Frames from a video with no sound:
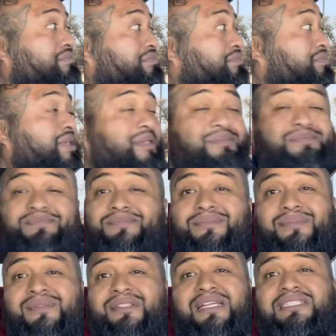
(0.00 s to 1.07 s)
But
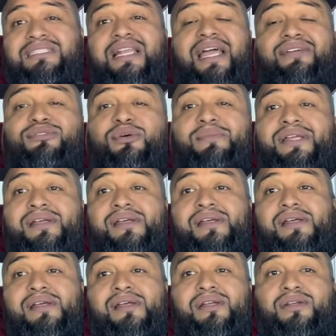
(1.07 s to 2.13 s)
that's life, homie.
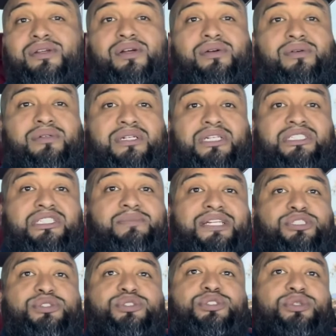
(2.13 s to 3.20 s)
You know, it just
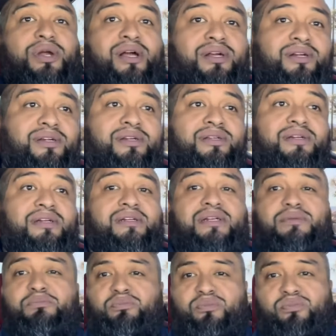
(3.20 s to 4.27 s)
makes you stronger.
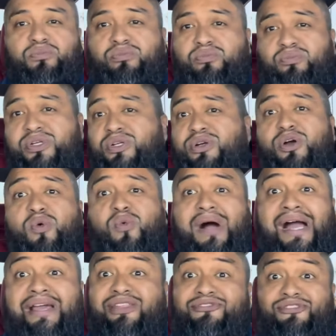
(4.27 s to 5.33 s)
We don't know
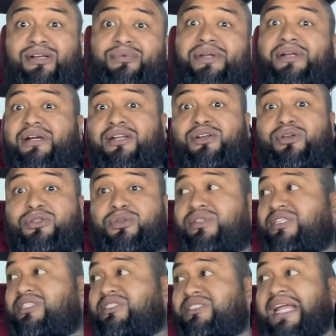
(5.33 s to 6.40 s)
why the fuck we got to go through
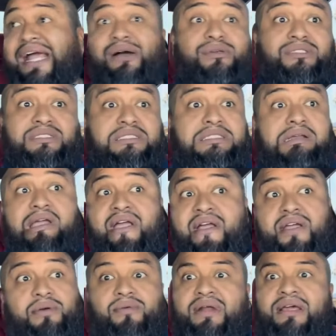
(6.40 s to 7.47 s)
these downs.
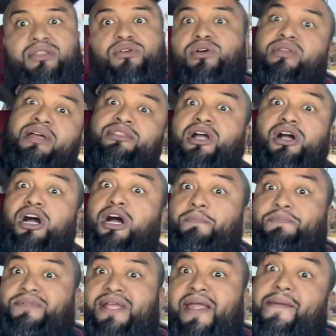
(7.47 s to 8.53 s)
We'd rather go than the
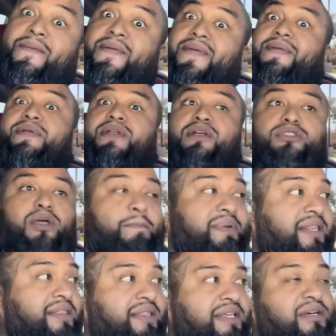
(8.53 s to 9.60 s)
ups, eh? You know, todo
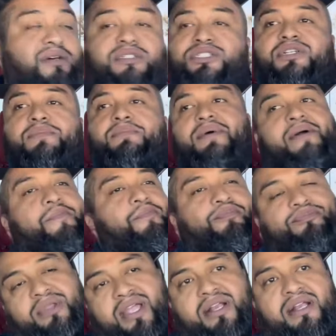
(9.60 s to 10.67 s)
prendido and shit. But
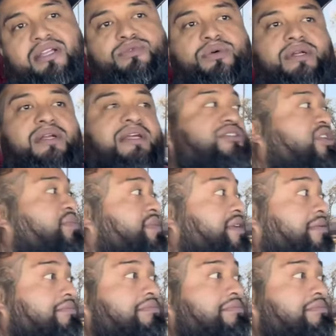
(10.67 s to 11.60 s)
it is what it is, homie.